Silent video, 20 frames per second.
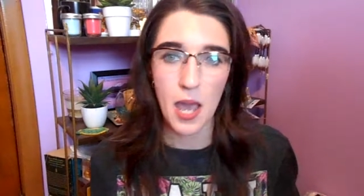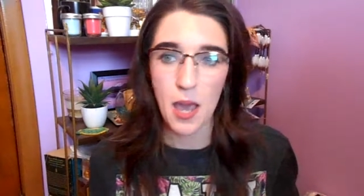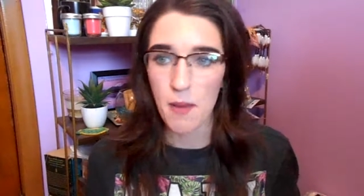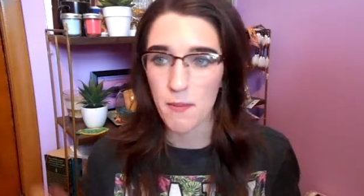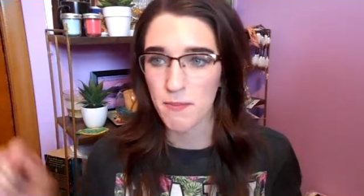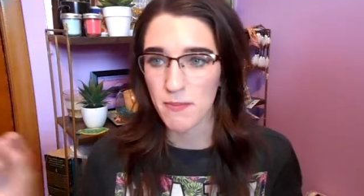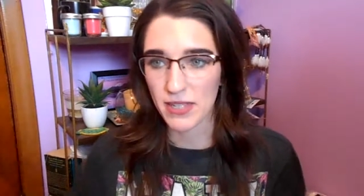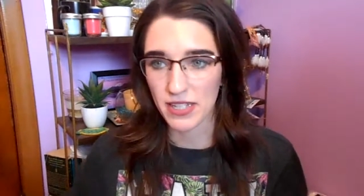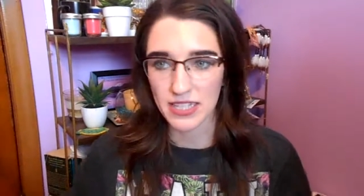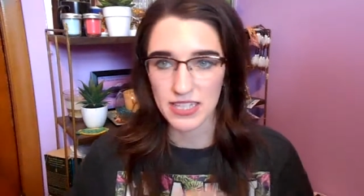
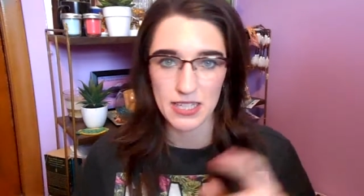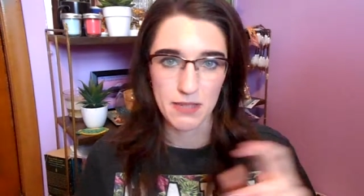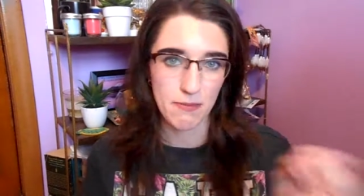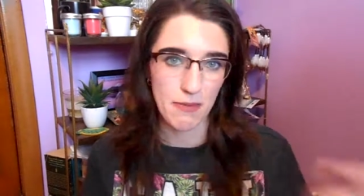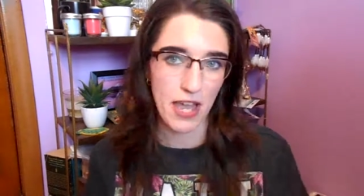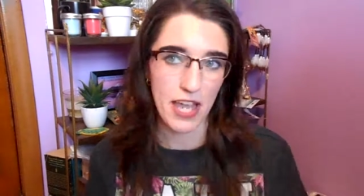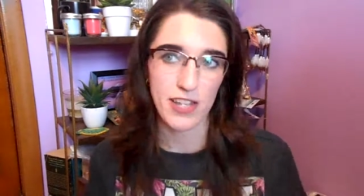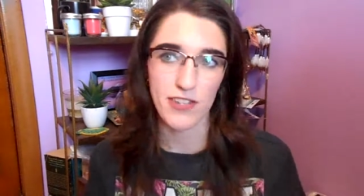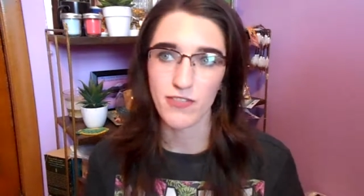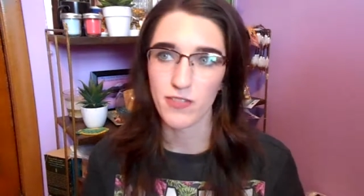mix and
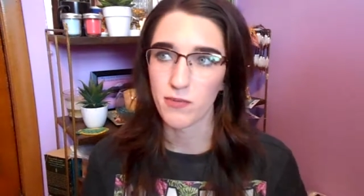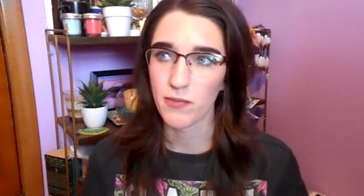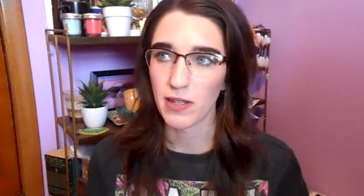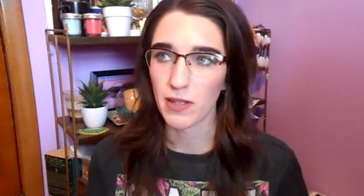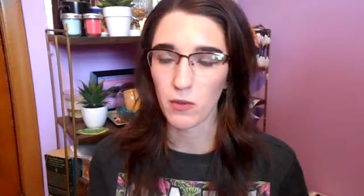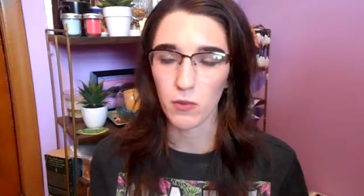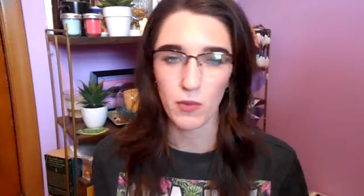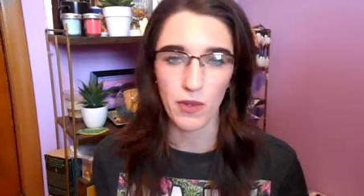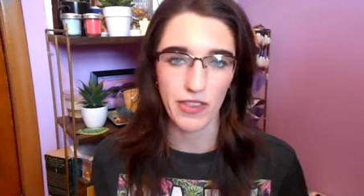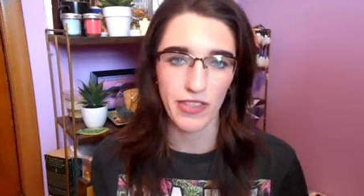match from
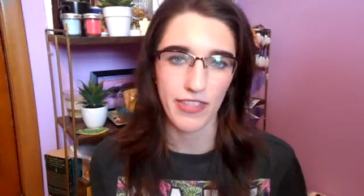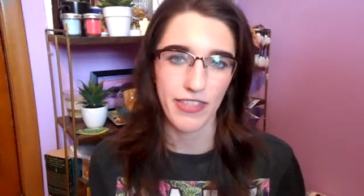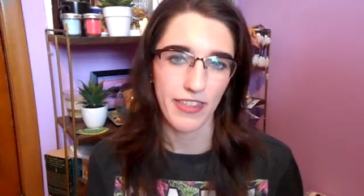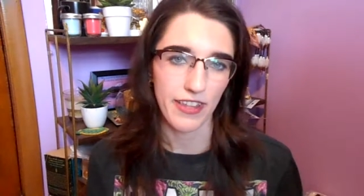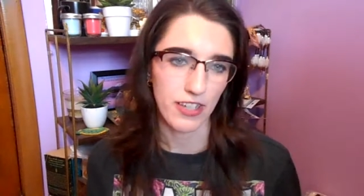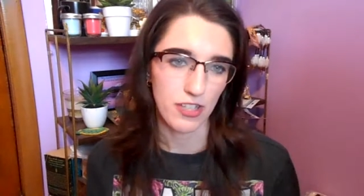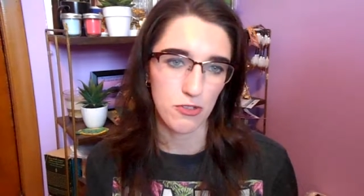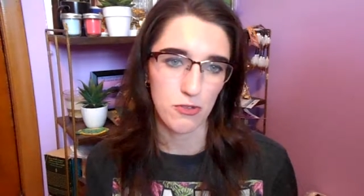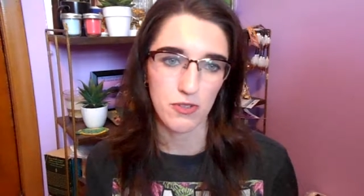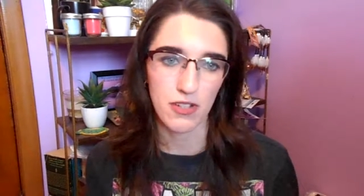like one
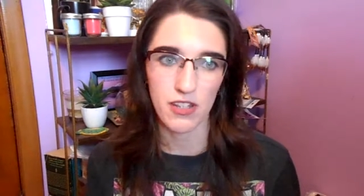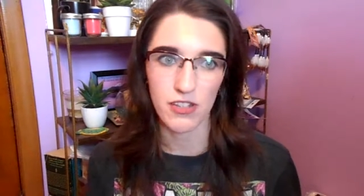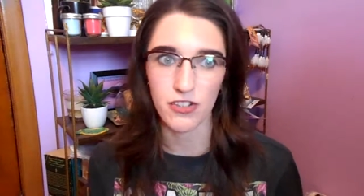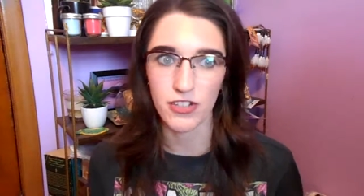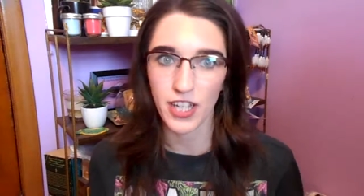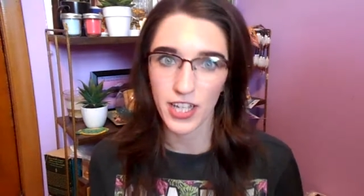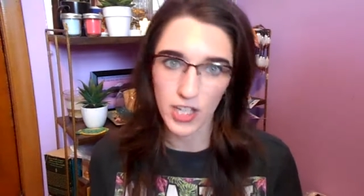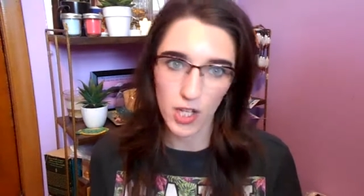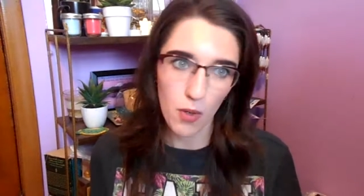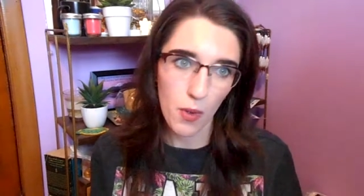thing to another You're
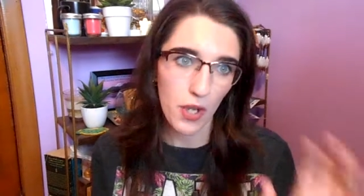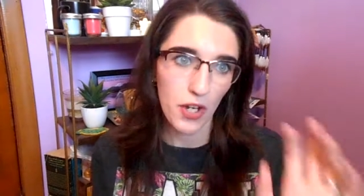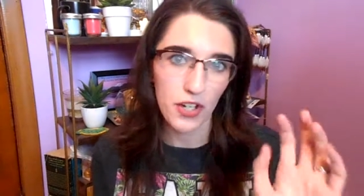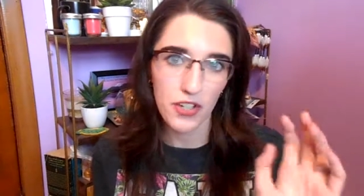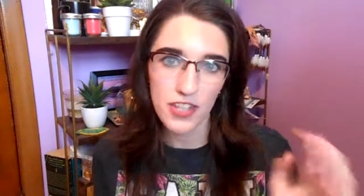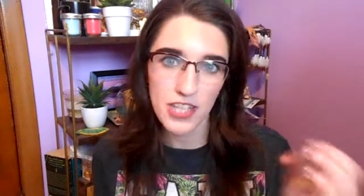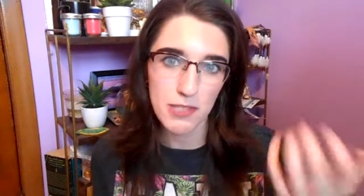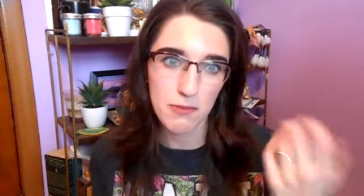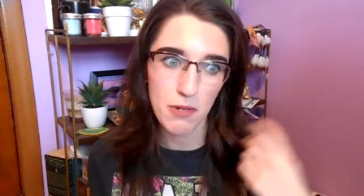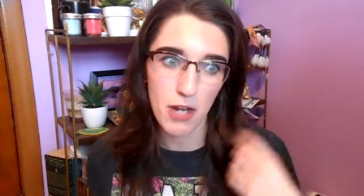like oh I heard
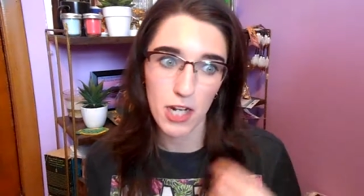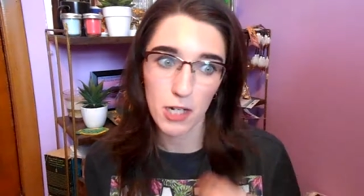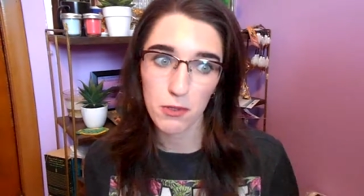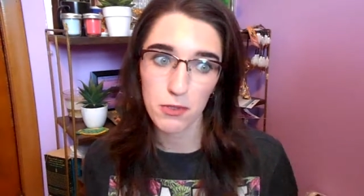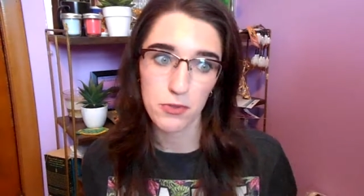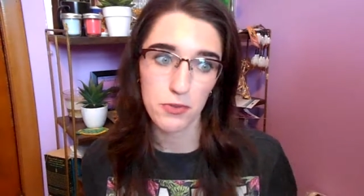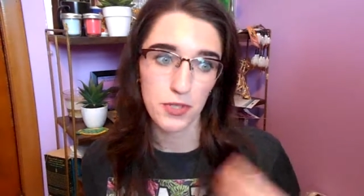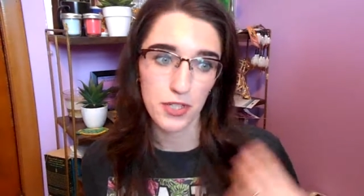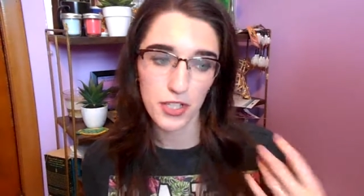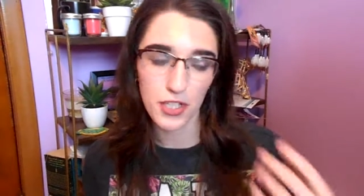this product
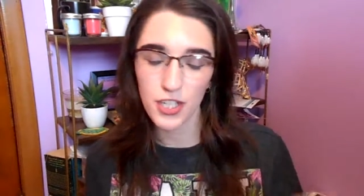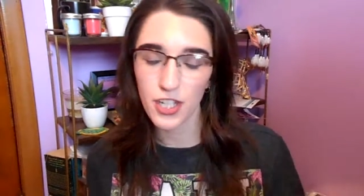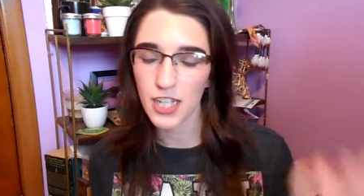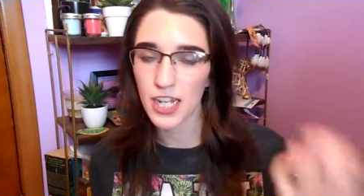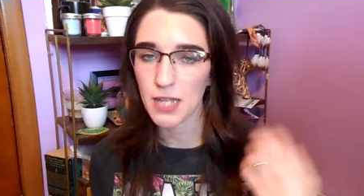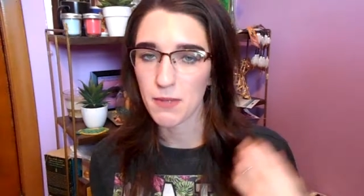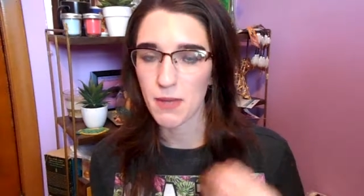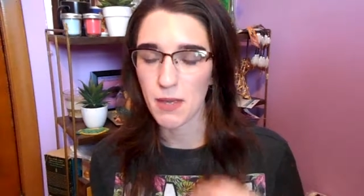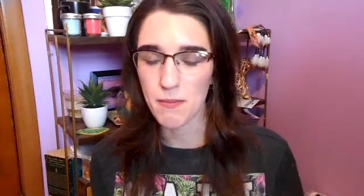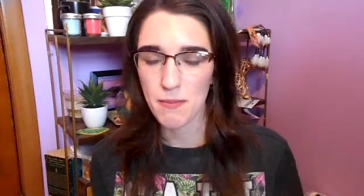was really good
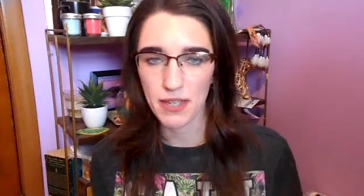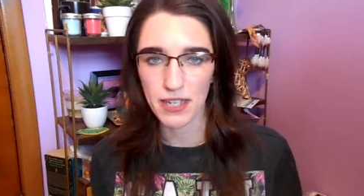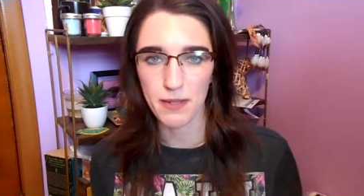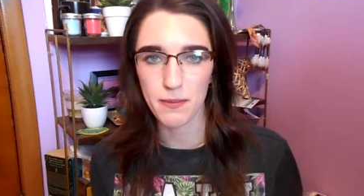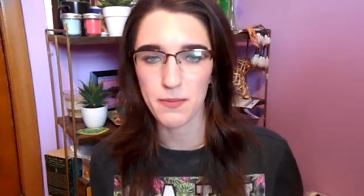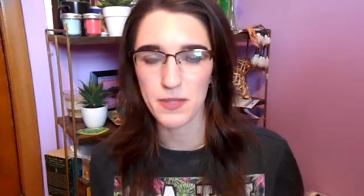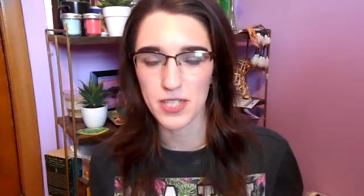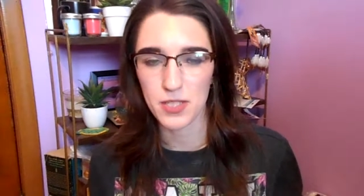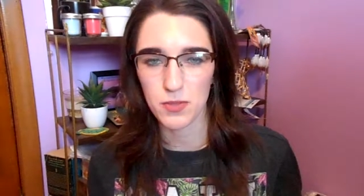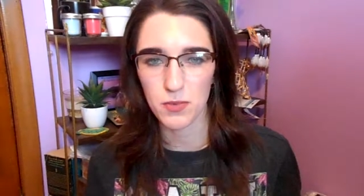I might pick up
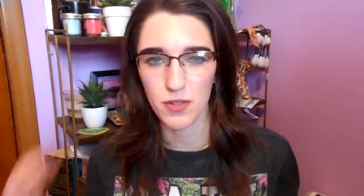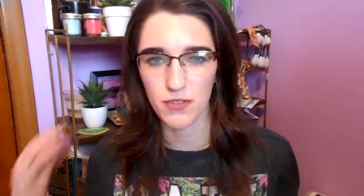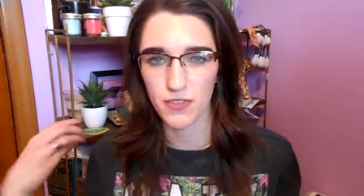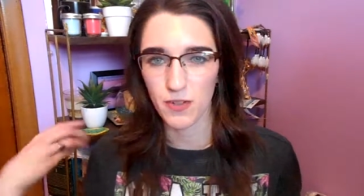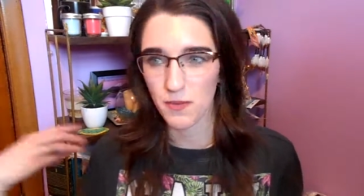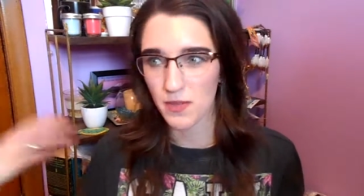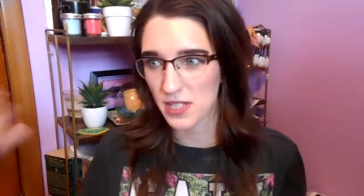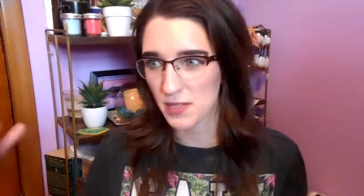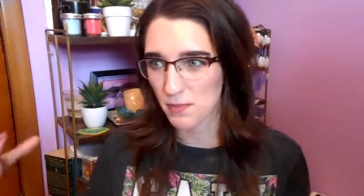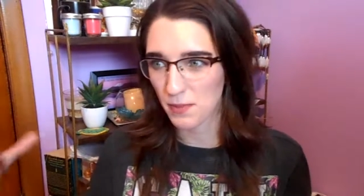this one from
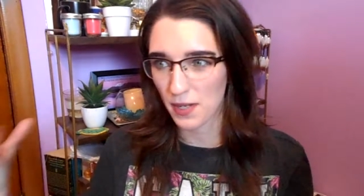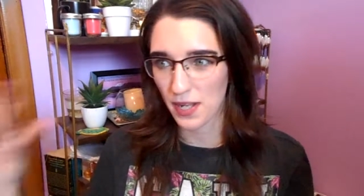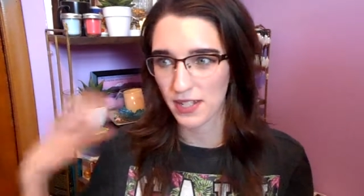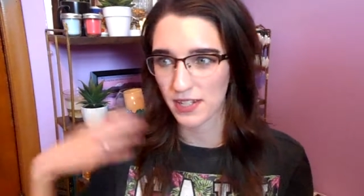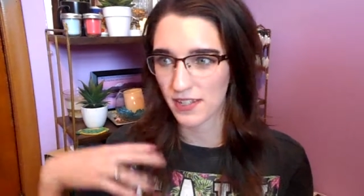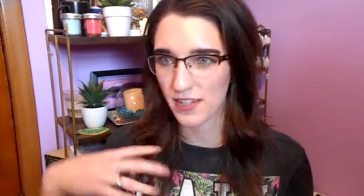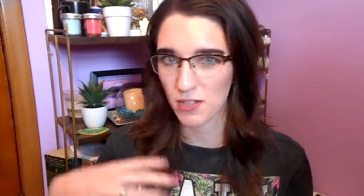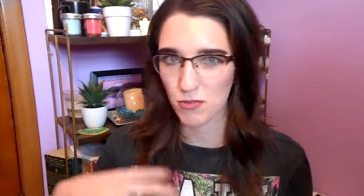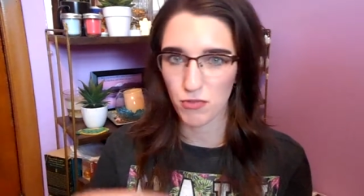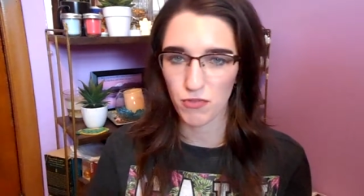this brand
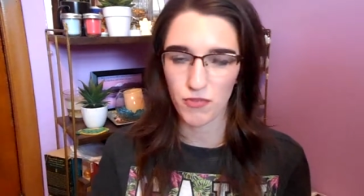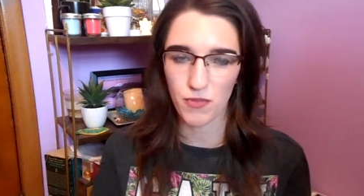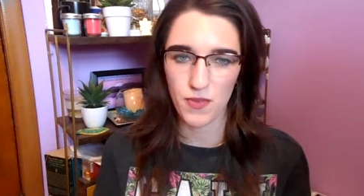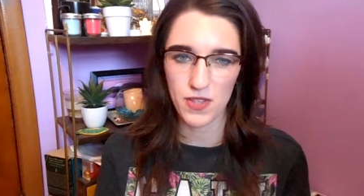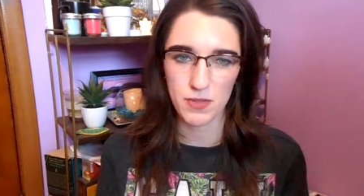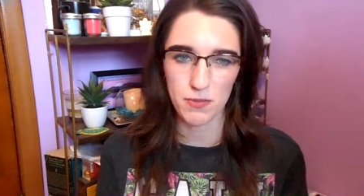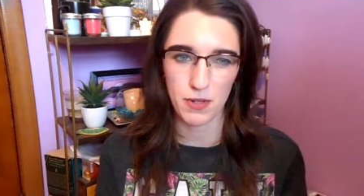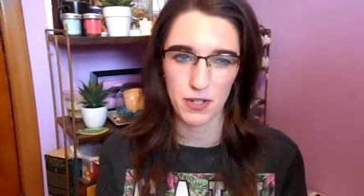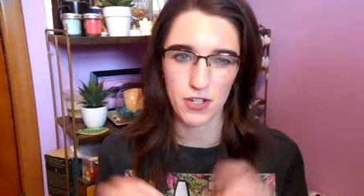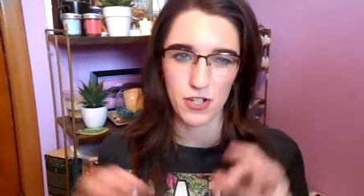and this one from this
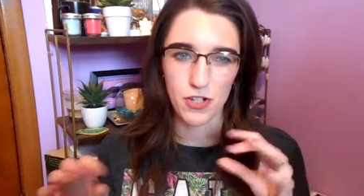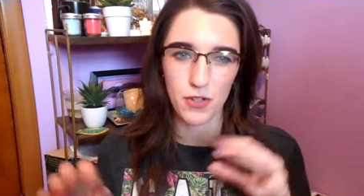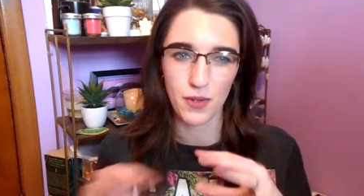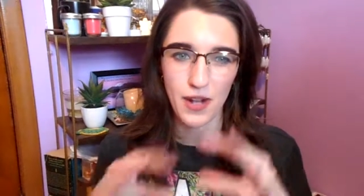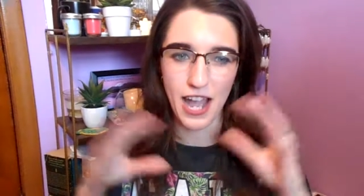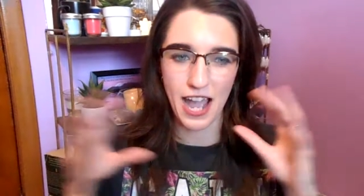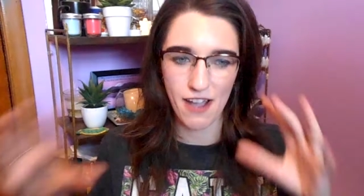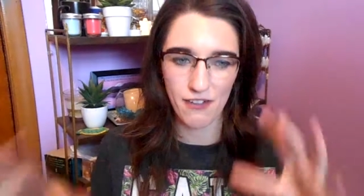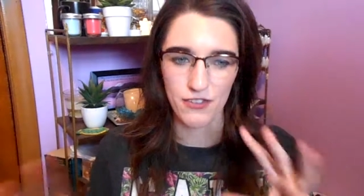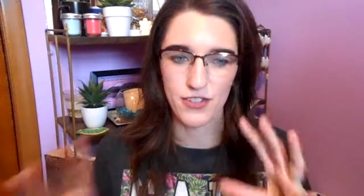brand you don't
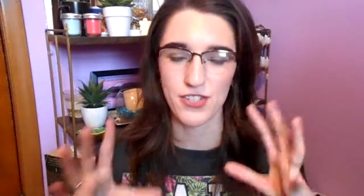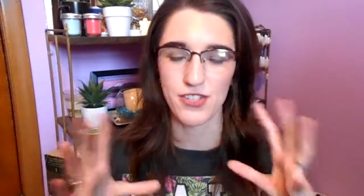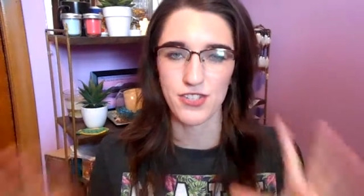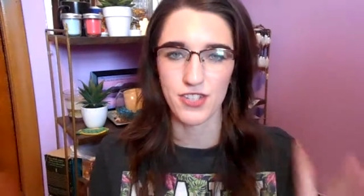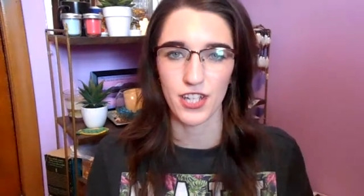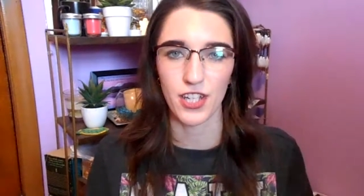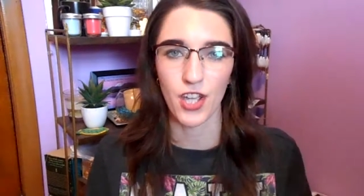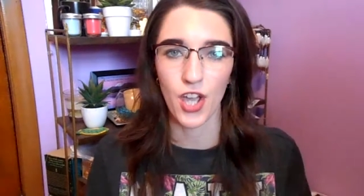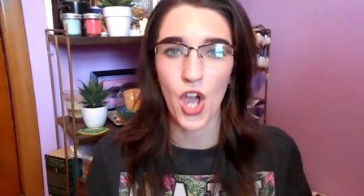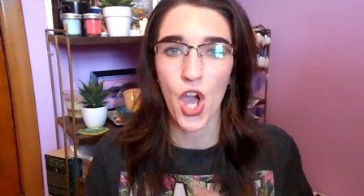have to
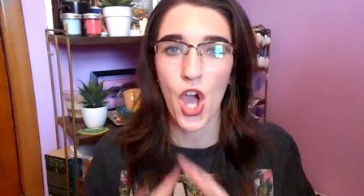stick